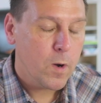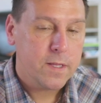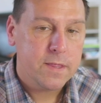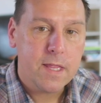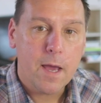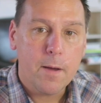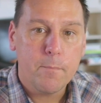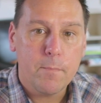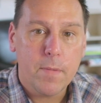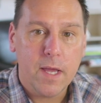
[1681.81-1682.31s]

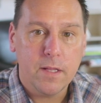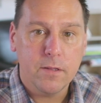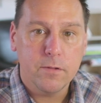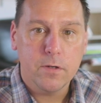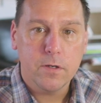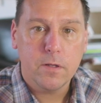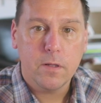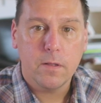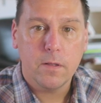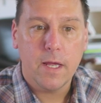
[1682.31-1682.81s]
that might
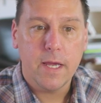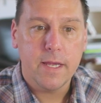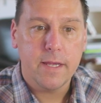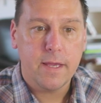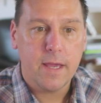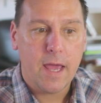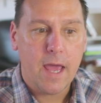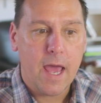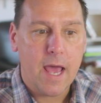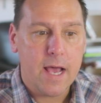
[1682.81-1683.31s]
look
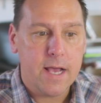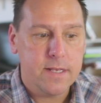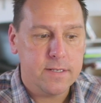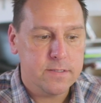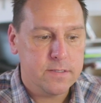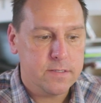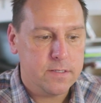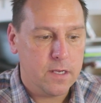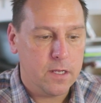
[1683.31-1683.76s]
like as